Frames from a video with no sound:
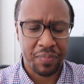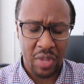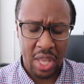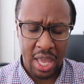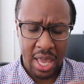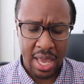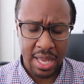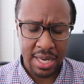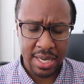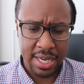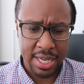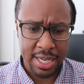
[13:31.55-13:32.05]

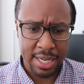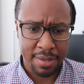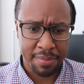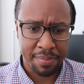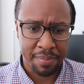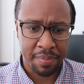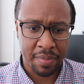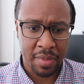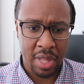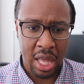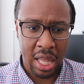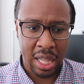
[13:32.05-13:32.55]
And
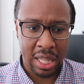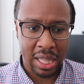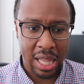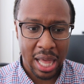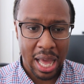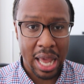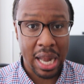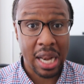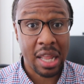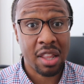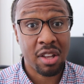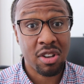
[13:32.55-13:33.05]
a
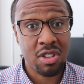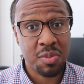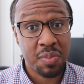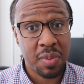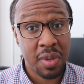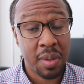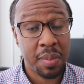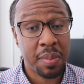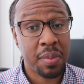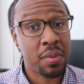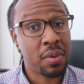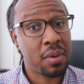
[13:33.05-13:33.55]
lot of those
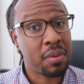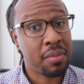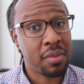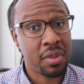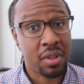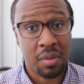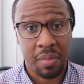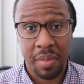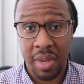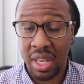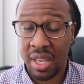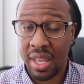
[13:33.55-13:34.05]
people, in
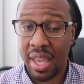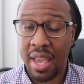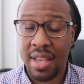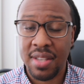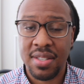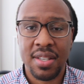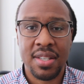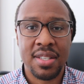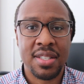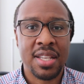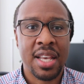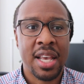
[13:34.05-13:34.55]
many
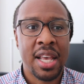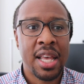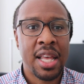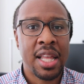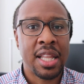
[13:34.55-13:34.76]
cases,